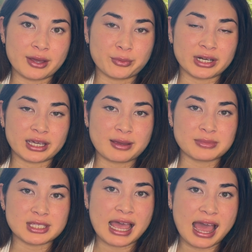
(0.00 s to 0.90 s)
When it comes
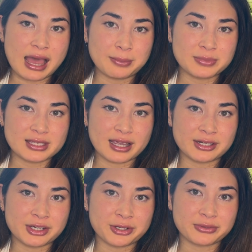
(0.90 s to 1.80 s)
to apps, I
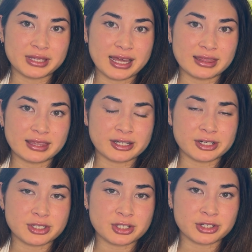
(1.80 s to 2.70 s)
know that there are
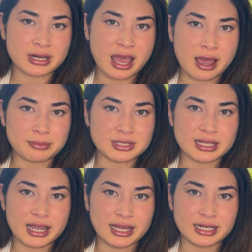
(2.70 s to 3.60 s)
certain apps
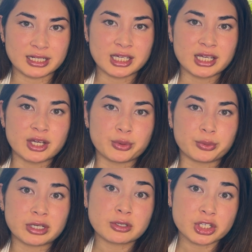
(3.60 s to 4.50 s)
that
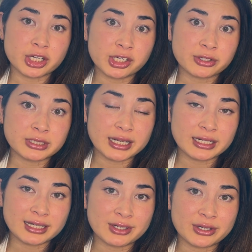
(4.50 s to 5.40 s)
will share your
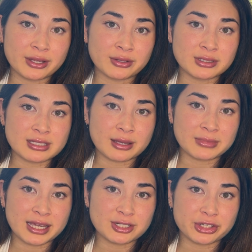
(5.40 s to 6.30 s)
data and some
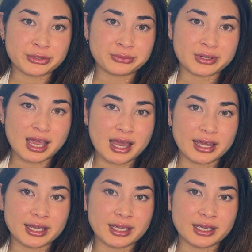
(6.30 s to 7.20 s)
that don't.
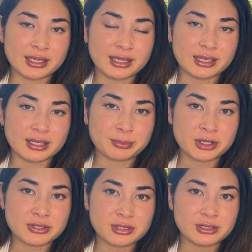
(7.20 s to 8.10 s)
I
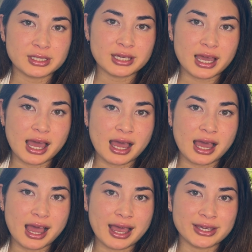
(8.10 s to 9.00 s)
personally,
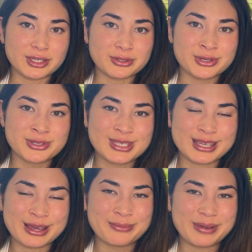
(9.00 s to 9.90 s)
I use
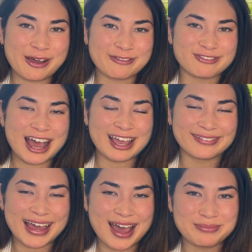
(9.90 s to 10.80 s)
about 5
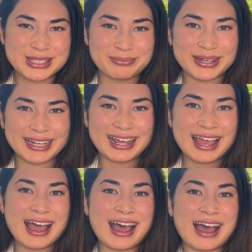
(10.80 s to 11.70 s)
apps, but
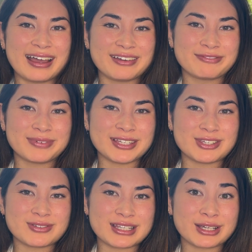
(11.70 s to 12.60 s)
I've been
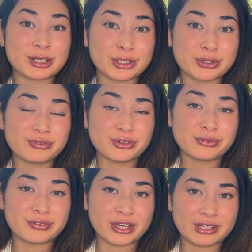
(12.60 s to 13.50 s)
using Clue for a
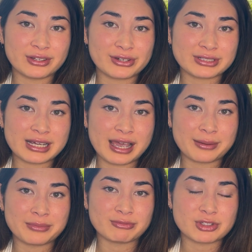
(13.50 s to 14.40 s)
very long
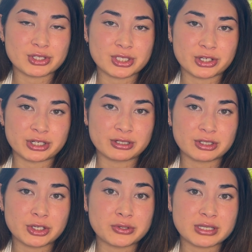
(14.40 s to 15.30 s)
time and just started
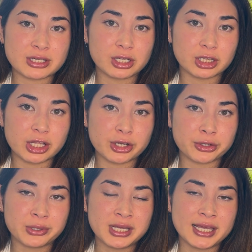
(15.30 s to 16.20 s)
using
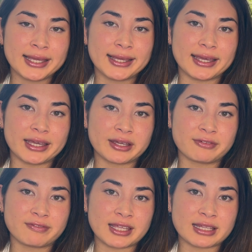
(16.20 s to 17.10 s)
Glow and
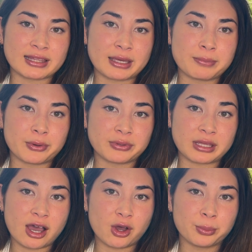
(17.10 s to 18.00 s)
find that they both
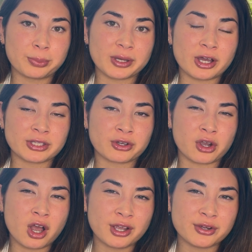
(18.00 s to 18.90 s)
help. On your
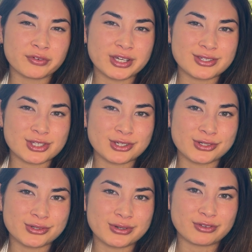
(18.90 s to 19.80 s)
Oura ring
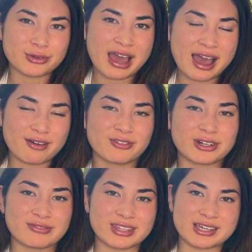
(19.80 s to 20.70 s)
too, if you have one
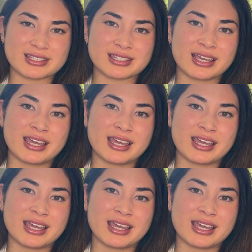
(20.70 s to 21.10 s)
of these,